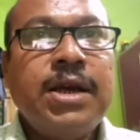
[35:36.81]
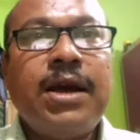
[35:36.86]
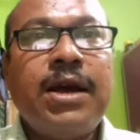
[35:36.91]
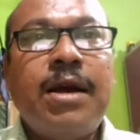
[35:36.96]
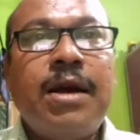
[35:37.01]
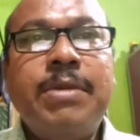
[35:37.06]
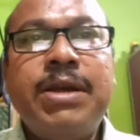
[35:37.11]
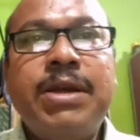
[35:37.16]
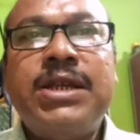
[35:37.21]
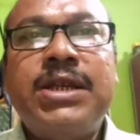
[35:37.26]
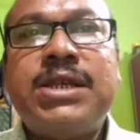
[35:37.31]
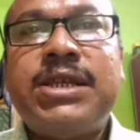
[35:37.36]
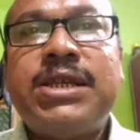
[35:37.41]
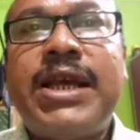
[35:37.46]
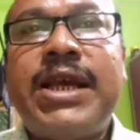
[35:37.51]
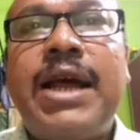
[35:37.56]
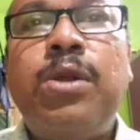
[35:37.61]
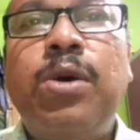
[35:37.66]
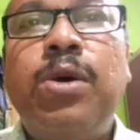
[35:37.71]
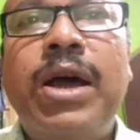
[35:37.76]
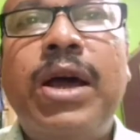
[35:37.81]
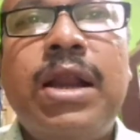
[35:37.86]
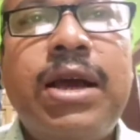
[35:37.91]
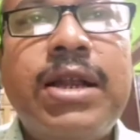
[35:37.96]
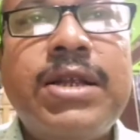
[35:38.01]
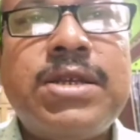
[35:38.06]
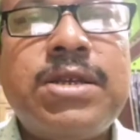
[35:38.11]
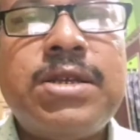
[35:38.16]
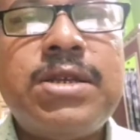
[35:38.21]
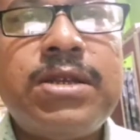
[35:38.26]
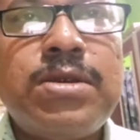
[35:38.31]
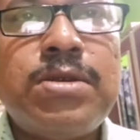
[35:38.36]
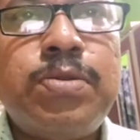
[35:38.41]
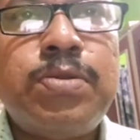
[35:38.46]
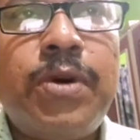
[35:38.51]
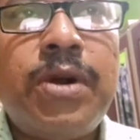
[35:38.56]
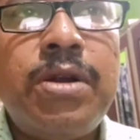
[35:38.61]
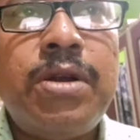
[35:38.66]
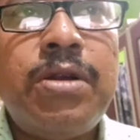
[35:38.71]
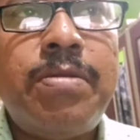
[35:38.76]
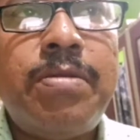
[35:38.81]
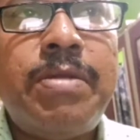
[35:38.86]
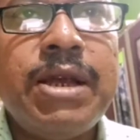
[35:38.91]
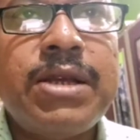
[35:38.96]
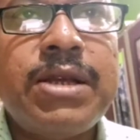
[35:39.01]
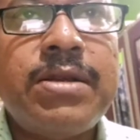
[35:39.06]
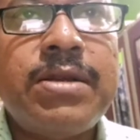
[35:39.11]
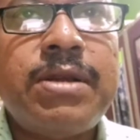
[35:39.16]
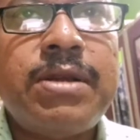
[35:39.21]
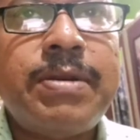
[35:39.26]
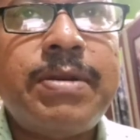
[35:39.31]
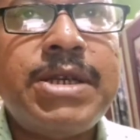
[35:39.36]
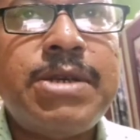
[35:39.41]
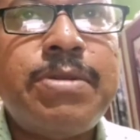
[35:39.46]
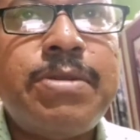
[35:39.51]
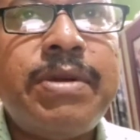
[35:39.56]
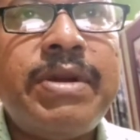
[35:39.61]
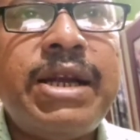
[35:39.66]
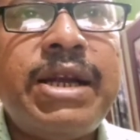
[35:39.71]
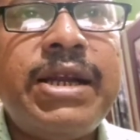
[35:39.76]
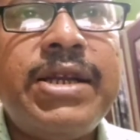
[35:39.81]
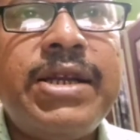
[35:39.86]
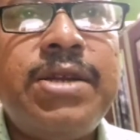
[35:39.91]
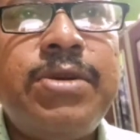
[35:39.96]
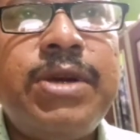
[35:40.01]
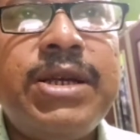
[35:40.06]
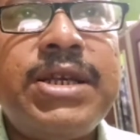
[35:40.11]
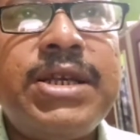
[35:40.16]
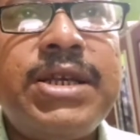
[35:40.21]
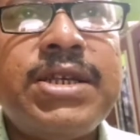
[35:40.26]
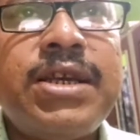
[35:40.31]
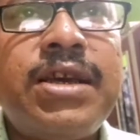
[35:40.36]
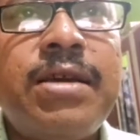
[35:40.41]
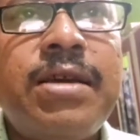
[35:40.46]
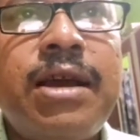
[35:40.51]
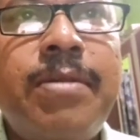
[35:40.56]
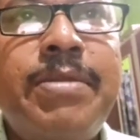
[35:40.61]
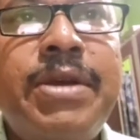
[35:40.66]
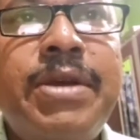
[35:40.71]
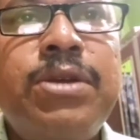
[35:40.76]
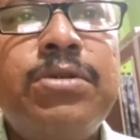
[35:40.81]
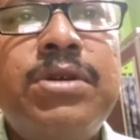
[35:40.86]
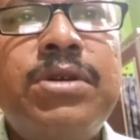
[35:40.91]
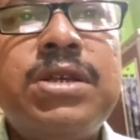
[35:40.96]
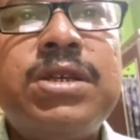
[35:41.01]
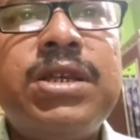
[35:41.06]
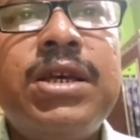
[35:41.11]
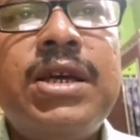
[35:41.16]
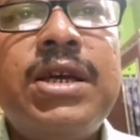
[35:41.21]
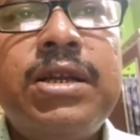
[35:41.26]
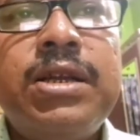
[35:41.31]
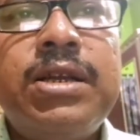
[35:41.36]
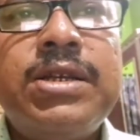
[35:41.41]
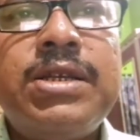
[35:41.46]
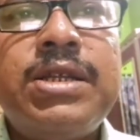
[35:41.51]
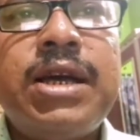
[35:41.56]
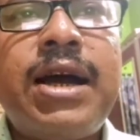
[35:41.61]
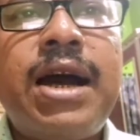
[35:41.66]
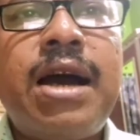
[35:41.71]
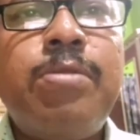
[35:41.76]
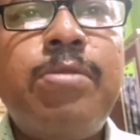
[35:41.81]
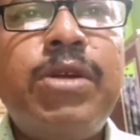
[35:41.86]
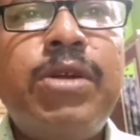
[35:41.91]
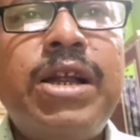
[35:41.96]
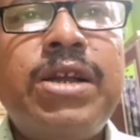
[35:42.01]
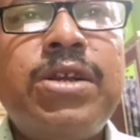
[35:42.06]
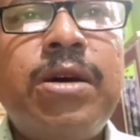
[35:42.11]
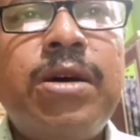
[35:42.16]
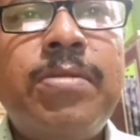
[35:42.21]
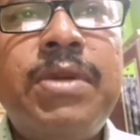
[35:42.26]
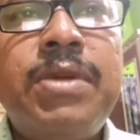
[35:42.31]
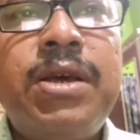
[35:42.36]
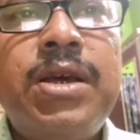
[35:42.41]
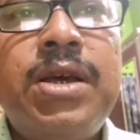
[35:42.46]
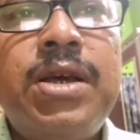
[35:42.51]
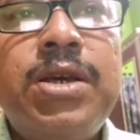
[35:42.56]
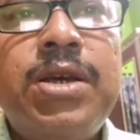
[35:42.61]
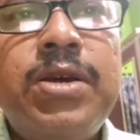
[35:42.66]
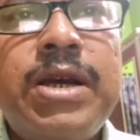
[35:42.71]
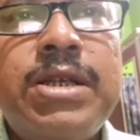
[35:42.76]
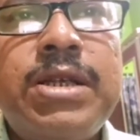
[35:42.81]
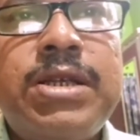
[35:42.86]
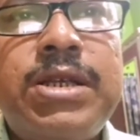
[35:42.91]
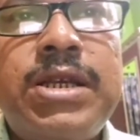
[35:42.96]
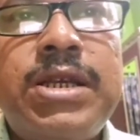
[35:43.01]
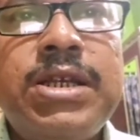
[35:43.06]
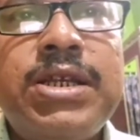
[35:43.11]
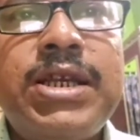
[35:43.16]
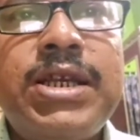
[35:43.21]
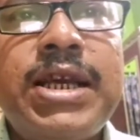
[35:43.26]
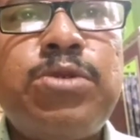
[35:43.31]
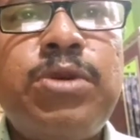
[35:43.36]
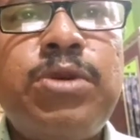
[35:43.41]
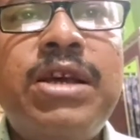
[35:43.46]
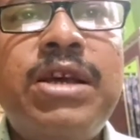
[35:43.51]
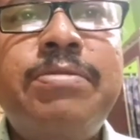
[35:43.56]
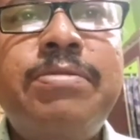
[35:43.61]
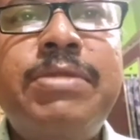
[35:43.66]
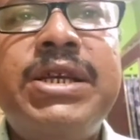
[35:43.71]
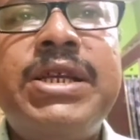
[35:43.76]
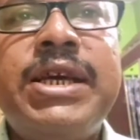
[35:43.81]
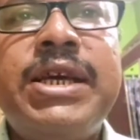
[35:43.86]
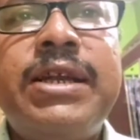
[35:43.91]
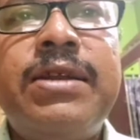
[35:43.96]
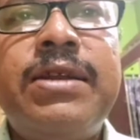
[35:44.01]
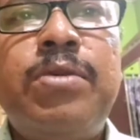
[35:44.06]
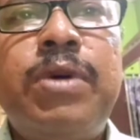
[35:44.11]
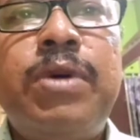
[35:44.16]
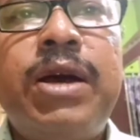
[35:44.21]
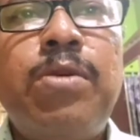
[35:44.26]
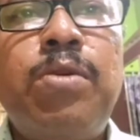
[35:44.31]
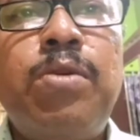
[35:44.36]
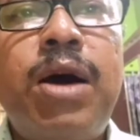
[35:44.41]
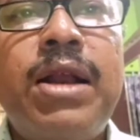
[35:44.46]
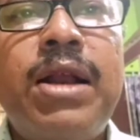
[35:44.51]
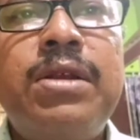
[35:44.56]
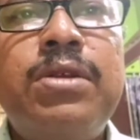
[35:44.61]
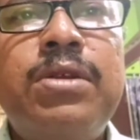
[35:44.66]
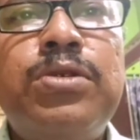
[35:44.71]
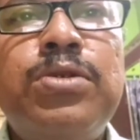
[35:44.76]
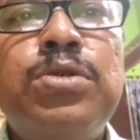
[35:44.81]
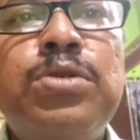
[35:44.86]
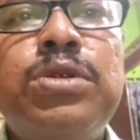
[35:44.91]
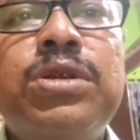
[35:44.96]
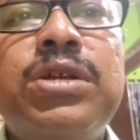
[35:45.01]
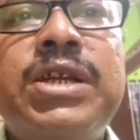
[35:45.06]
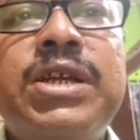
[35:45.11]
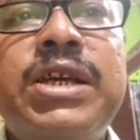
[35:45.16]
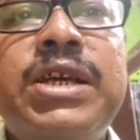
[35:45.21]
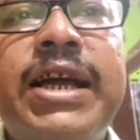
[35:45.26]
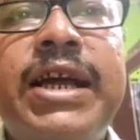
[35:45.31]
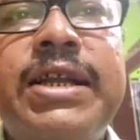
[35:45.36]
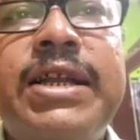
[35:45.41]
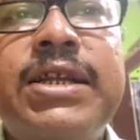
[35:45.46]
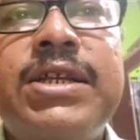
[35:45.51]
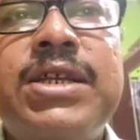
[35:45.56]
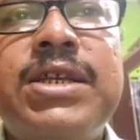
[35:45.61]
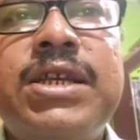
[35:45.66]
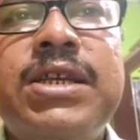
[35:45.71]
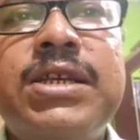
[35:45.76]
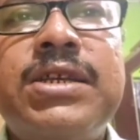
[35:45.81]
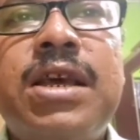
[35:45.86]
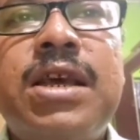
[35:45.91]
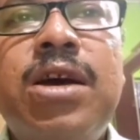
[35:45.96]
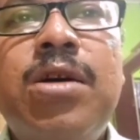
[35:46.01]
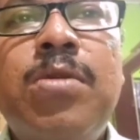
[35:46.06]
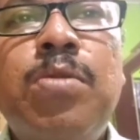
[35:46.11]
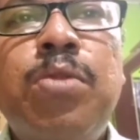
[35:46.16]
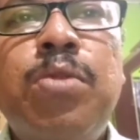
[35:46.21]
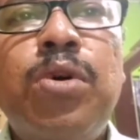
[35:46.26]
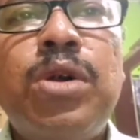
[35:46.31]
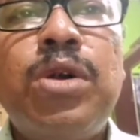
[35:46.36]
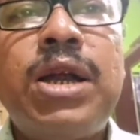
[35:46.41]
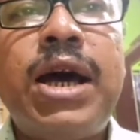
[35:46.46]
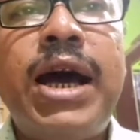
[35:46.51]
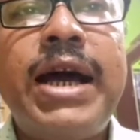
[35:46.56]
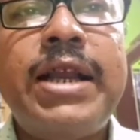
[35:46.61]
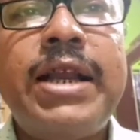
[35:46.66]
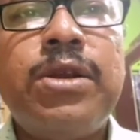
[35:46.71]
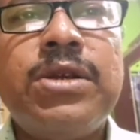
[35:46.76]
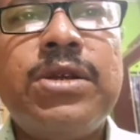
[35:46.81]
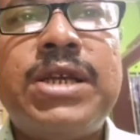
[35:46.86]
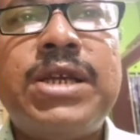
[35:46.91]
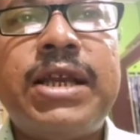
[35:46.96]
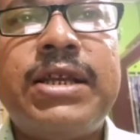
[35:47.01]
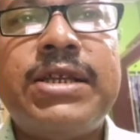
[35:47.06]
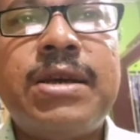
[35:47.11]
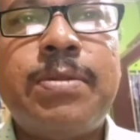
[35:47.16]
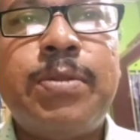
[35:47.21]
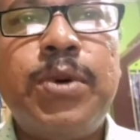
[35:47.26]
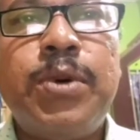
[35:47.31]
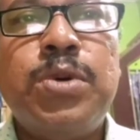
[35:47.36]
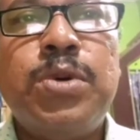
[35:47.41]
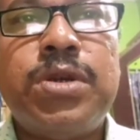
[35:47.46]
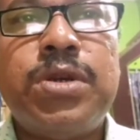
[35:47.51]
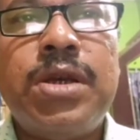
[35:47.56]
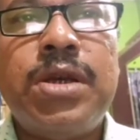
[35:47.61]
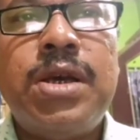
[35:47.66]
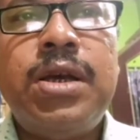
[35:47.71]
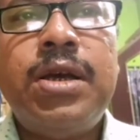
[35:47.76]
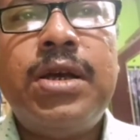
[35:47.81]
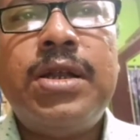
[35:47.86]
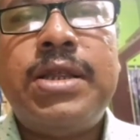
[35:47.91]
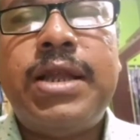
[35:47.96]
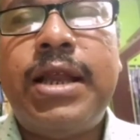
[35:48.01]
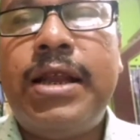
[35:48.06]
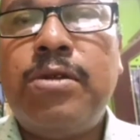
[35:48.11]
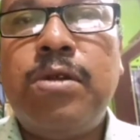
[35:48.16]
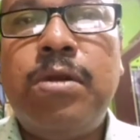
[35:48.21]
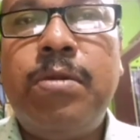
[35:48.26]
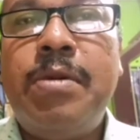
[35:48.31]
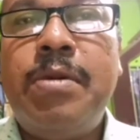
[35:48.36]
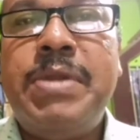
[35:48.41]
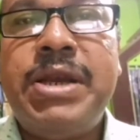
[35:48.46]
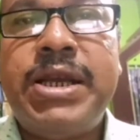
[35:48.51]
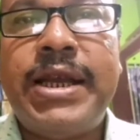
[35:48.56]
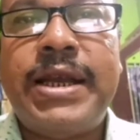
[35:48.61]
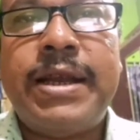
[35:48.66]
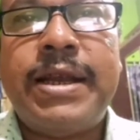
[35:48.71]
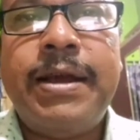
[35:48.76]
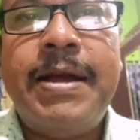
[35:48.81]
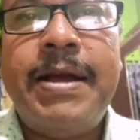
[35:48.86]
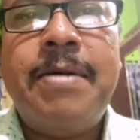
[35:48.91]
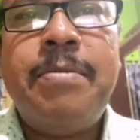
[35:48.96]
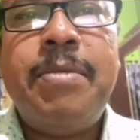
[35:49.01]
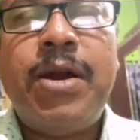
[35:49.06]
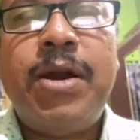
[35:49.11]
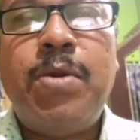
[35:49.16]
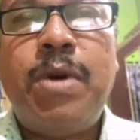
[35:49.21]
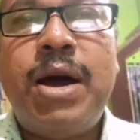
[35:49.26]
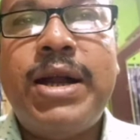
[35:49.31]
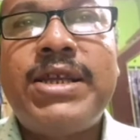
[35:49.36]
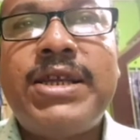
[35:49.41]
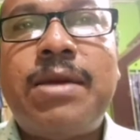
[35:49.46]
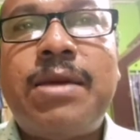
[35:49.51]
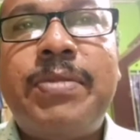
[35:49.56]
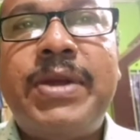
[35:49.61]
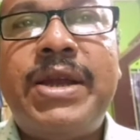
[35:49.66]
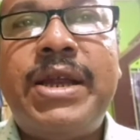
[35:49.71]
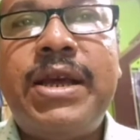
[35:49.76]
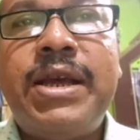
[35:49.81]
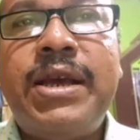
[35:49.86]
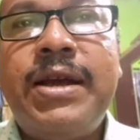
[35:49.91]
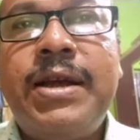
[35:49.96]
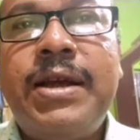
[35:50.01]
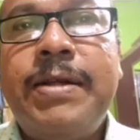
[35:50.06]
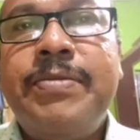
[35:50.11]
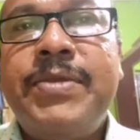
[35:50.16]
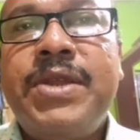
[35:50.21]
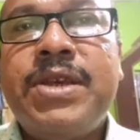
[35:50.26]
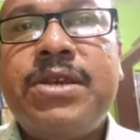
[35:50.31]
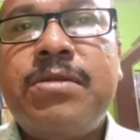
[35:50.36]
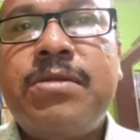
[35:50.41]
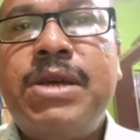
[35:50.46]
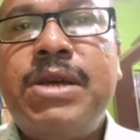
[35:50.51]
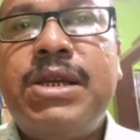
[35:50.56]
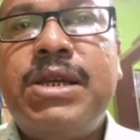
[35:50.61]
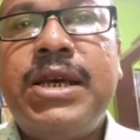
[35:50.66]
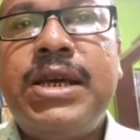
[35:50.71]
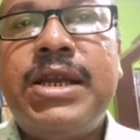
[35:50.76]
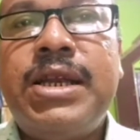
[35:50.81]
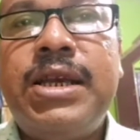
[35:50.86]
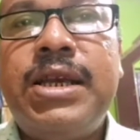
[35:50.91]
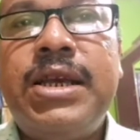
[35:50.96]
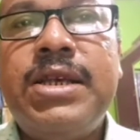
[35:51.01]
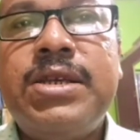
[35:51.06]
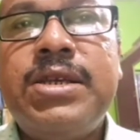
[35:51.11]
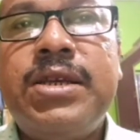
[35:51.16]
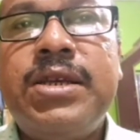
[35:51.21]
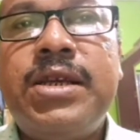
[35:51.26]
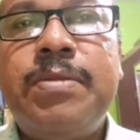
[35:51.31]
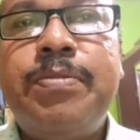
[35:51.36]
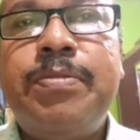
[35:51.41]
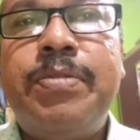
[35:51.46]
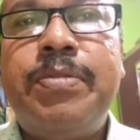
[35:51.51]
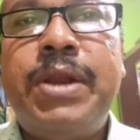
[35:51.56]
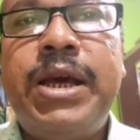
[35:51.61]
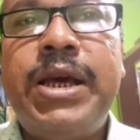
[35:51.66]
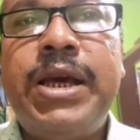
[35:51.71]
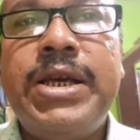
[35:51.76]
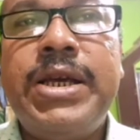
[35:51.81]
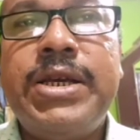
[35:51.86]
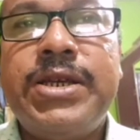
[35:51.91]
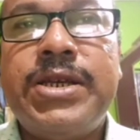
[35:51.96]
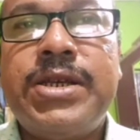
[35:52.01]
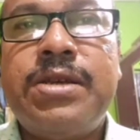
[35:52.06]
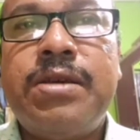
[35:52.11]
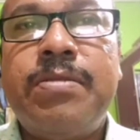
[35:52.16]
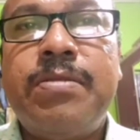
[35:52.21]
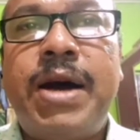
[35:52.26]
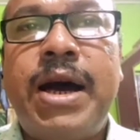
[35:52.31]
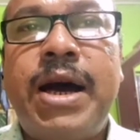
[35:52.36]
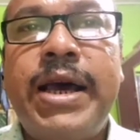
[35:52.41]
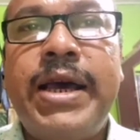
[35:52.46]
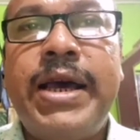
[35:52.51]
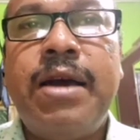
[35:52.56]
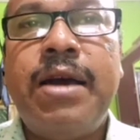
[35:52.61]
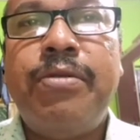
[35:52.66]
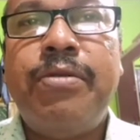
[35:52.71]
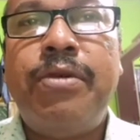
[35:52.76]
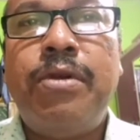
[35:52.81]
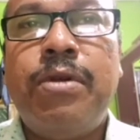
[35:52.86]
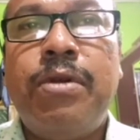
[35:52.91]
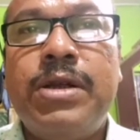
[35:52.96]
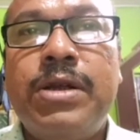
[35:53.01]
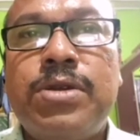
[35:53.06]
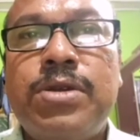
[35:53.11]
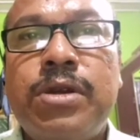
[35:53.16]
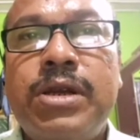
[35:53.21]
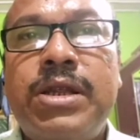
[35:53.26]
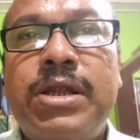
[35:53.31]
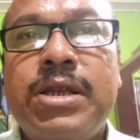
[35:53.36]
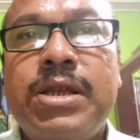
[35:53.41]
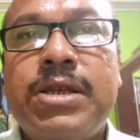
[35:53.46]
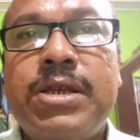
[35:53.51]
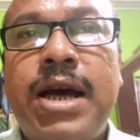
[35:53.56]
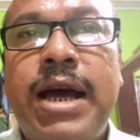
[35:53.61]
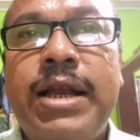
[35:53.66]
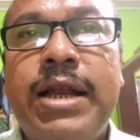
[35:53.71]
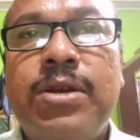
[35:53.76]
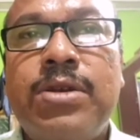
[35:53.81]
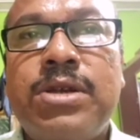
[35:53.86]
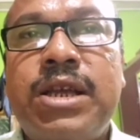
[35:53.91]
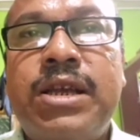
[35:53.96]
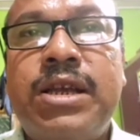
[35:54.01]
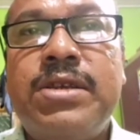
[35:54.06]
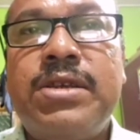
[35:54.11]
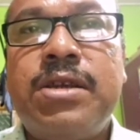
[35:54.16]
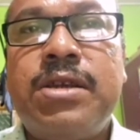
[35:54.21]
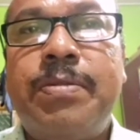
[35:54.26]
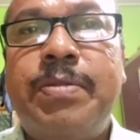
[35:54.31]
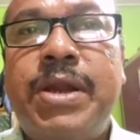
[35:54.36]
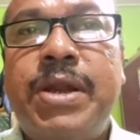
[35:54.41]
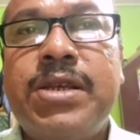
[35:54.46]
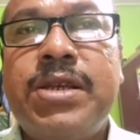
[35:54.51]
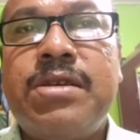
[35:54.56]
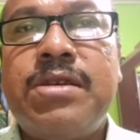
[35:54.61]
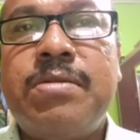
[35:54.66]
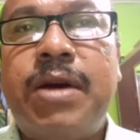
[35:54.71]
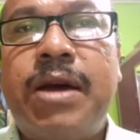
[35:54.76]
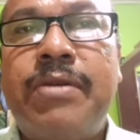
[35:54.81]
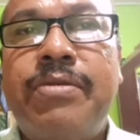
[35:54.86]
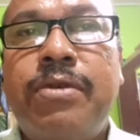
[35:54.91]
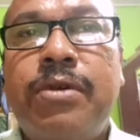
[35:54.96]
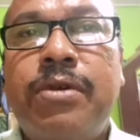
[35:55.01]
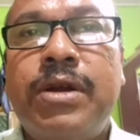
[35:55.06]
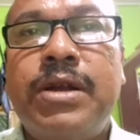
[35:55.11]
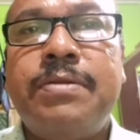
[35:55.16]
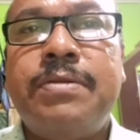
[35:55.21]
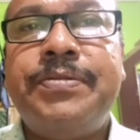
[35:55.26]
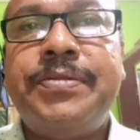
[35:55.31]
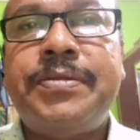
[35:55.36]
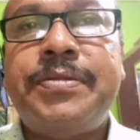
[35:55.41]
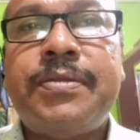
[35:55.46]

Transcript: This is haloalkanes. So for your maximum clarity, you are just coming to this. This is the carbon atom. You can see it is actually a methane, where 1, 2, 3, and this is 4 hydrogen. Suppose then it will be methane. But what is happening? This methane is replaced by a fluorine. Sorry, this hydrogen is replaced by fluorine.